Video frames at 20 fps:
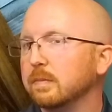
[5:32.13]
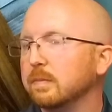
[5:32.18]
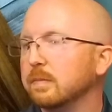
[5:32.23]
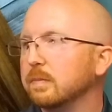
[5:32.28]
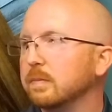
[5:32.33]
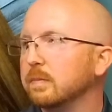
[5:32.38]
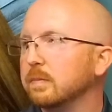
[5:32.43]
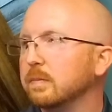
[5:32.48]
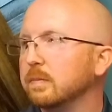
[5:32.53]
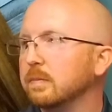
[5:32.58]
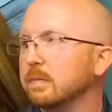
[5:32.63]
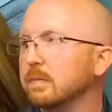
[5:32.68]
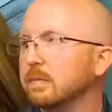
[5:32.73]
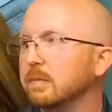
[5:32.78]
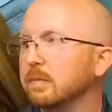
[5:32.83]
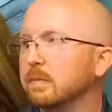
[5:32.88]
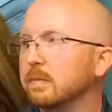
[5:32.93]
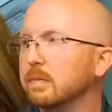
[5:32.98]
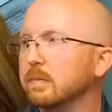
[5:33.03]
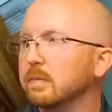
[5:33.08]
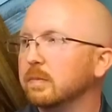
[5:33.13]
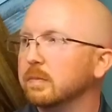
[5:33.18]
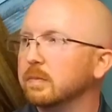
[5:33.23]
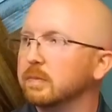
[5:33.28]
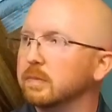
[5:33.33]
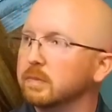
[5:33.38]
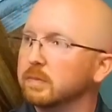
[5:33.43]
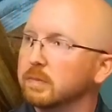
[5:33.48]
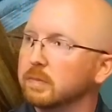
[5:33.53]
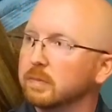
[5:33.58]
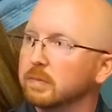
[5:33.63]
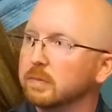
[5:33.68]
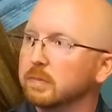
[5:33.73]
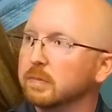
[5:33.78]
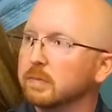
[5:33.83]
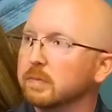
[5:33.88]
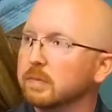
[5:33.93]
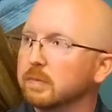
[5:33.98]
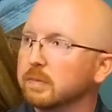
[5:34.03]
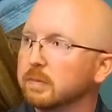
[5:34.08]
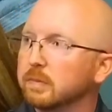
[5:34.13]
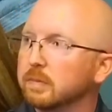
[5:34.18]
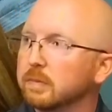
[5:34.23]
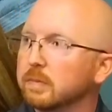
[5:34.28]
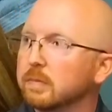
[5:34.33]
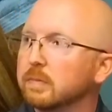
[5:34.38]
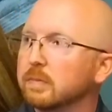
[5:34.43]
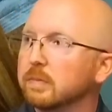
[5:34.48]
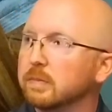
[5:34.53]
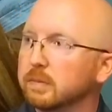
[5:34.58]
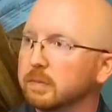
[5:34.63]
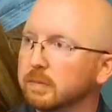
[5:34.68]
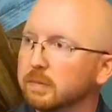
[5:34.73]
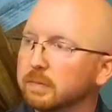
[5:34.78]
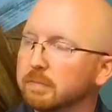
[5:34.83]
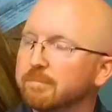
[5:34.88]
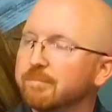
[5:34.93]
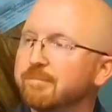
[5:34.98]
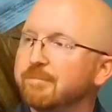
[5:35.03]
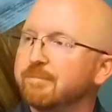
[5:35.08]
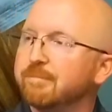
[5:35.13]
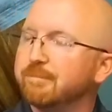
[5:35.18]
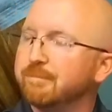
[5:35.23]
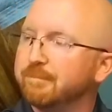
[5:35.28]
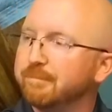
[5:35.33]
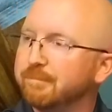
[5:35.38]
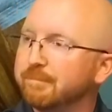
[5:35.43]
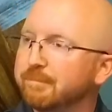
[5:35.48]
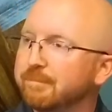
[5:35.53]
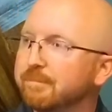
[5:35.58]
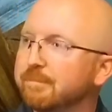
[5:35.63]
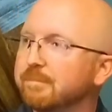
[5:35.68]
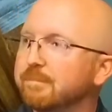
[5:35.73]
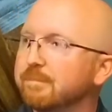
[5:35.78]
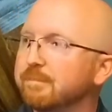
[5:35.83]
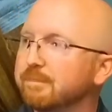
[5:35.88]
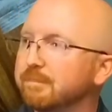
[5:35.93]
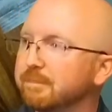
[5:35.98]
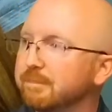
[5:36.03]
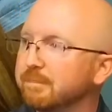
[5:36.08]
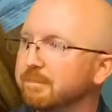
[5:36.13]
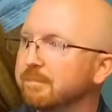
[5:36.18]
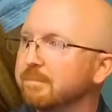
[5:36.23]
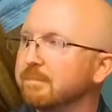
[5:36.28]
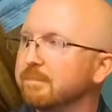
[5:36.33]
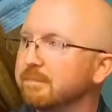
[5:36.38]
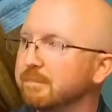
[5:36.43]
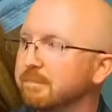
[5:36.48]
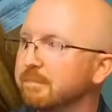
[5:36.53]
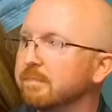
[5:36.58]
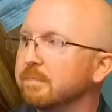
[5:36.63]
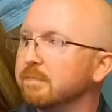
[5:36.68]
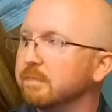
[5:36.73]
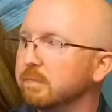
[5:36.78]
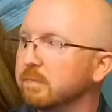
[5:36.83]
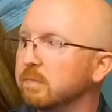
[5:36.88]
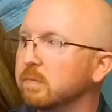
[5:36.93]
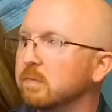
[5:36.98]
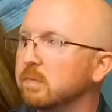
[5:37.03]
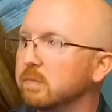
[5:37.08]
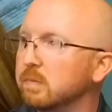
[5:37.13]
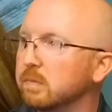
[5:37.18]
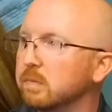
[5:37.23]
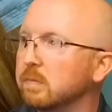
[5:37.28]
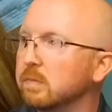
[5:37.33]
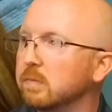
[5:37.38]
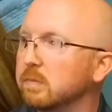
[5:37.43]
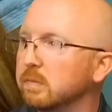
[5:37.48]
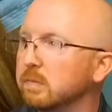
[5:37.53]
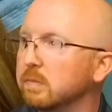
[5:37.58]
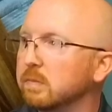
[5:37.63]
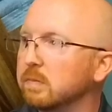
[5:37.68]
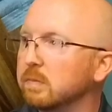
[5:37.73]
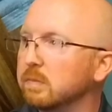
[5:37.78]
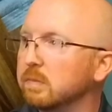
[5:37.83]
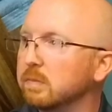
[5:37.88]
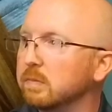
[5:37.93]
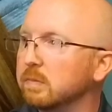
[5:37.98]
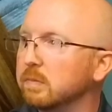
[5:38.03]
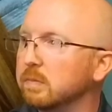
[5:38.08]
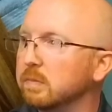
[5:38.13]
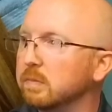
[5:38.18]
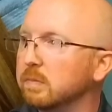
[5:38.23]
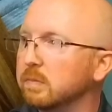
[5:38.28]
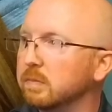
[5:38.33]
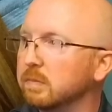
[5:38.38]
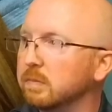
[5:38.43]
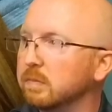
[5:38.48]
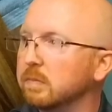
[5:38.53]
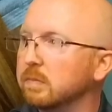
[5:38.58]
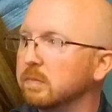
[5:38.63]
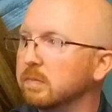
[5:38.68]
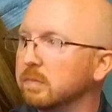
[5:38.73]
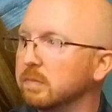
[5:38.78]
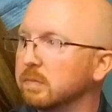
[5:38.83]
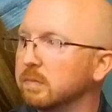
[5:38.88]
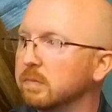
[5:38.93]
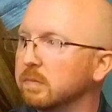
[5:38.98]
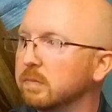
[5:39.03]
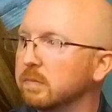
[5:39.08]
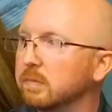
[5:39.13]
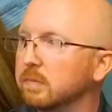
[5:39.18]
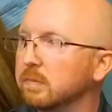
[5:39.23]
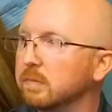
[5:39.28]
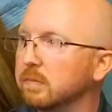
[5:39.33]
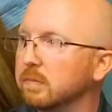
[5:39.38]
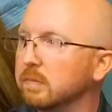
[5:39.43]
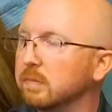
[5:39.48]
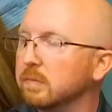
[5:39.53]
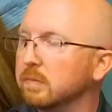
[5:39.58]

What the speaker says: (silent)